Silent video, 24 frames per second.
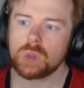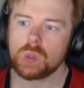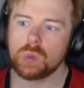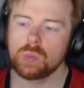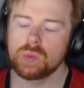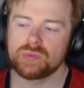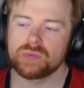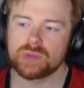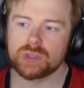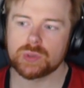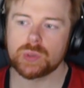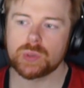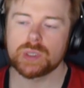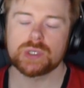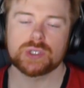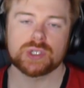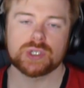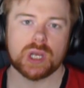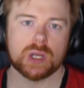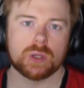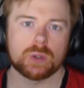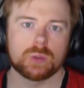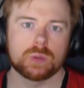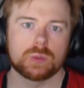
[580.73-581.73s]
with the Twitch
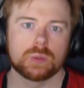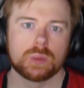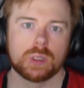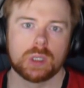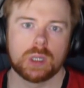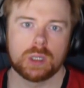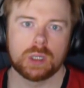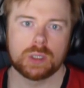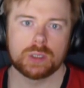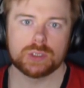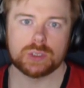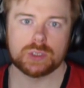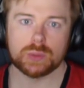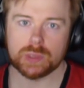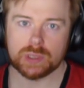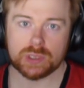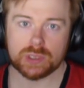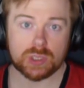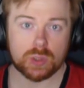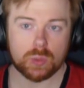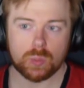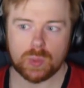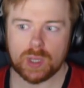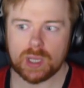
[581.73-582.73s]
channel doing
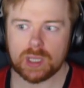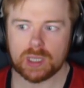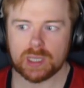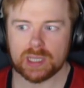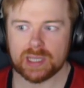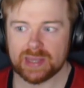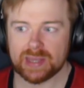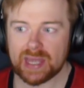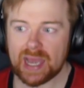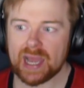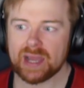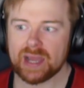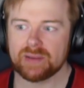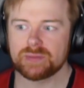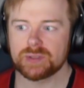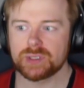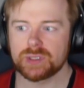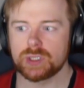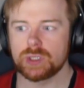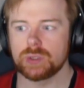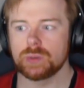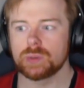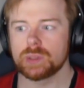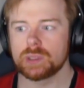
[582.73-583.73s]
so well in that
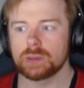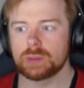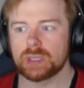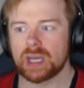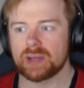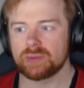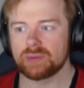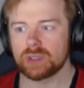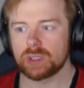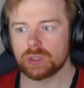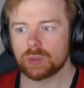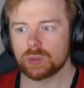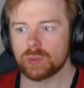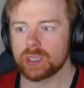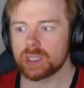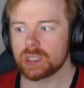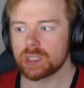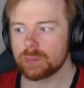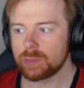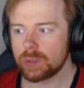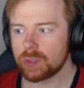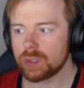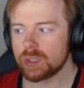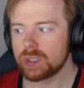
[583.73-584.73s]
avenue and having a great
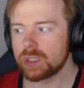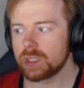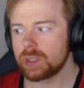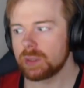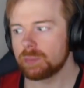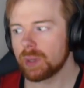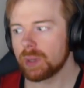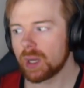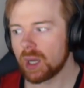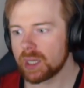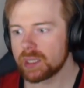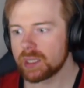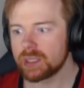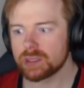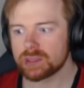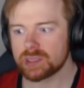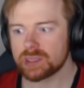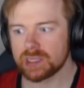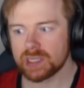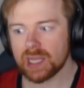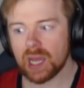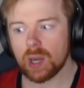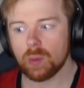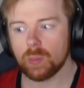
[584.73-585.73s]
community behind us
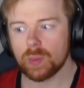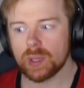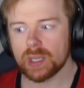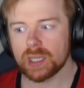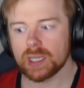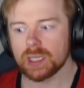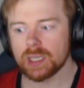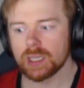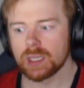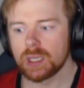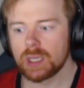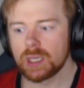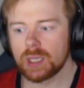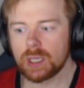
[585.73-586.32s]
in that way,